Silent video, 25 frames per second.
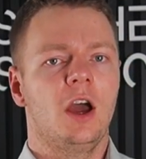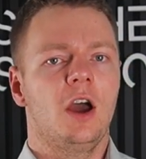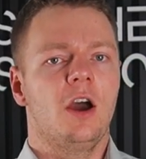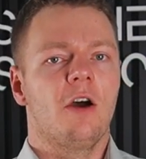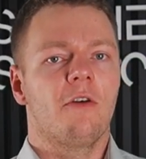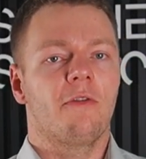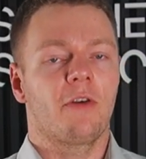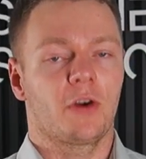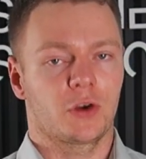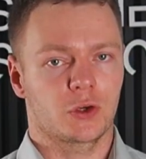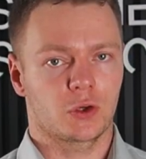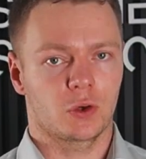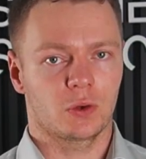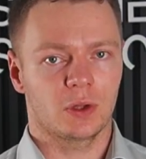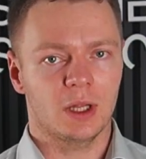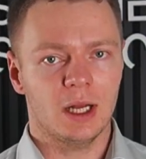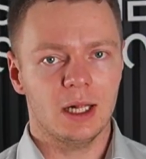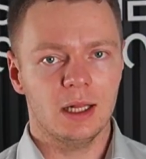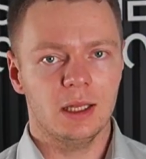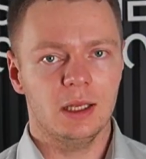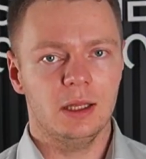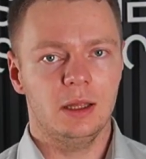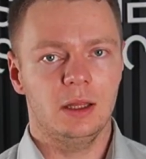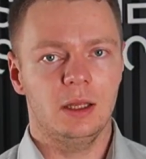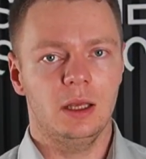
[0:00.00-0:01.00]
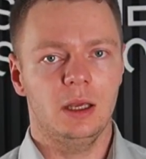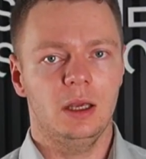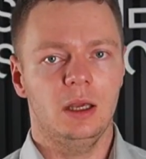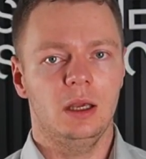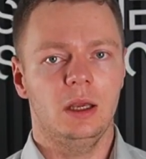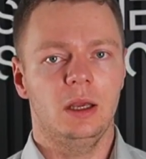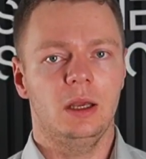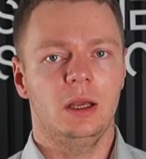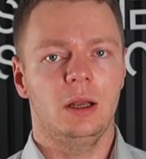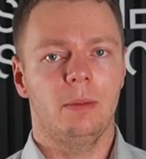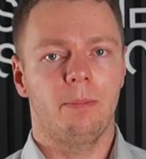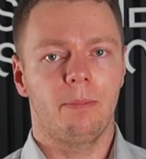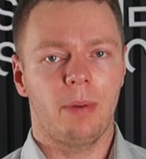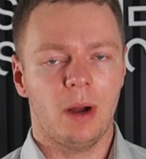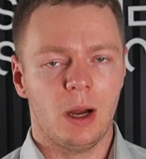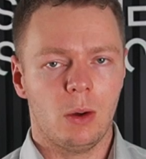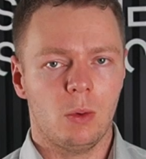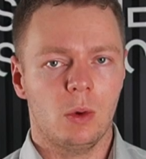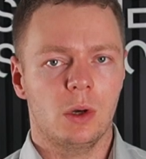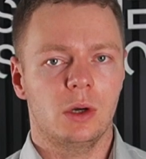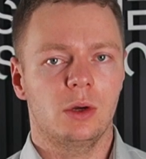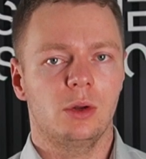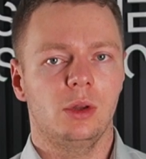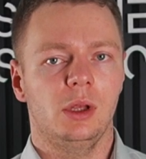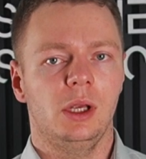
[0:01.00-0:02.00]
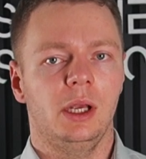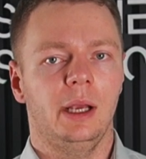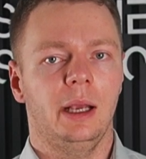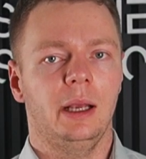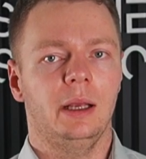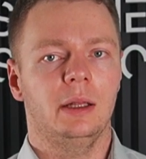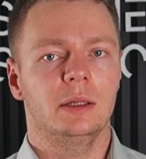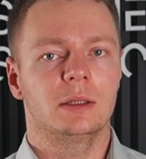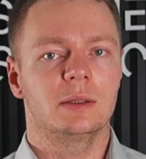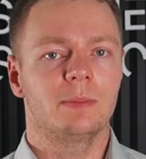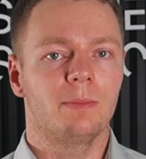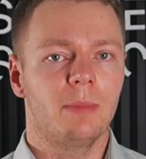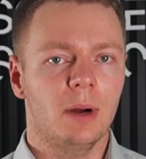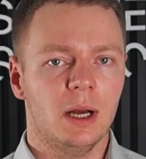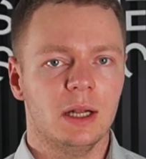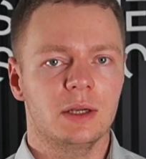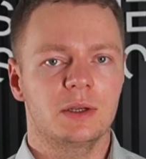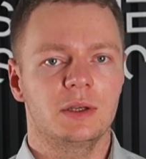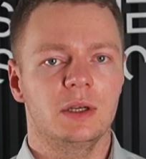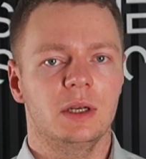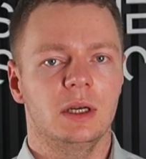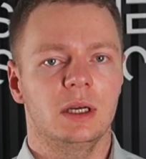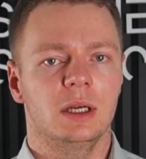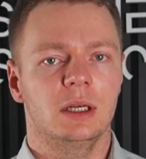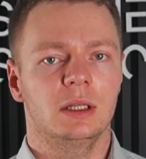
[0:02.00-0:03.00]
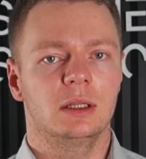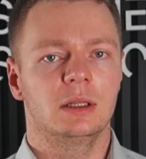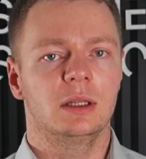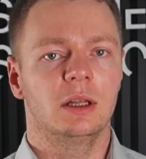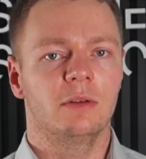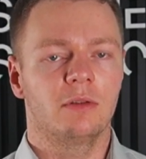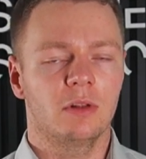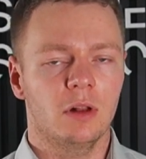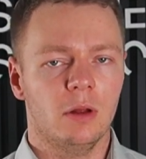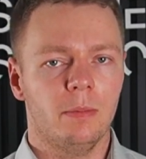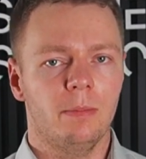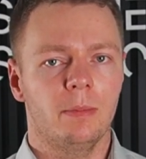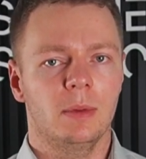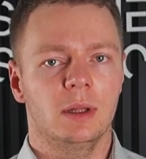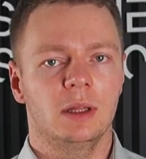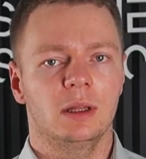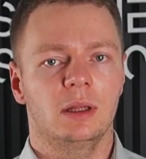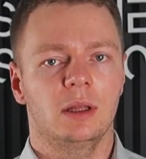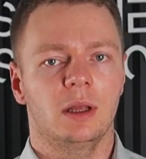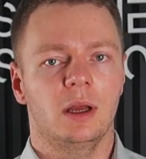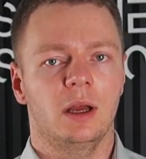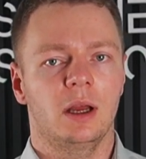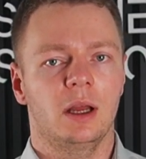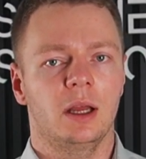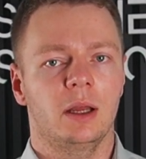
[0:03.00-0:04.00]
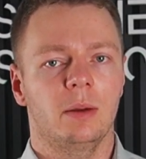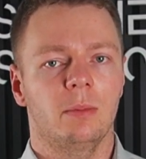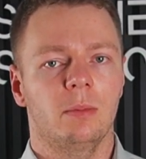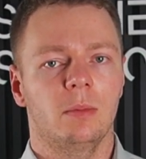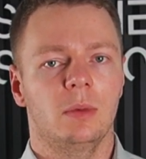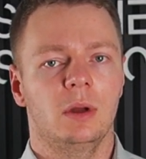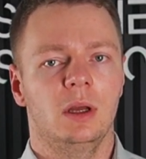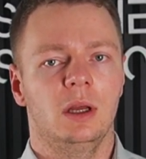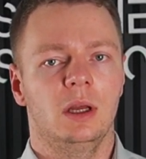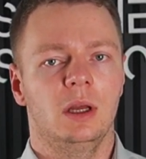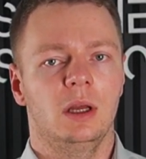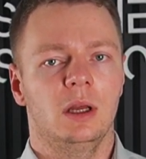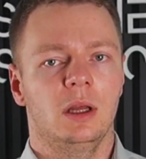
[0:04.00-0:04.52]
functionality, power needs, budget, development time,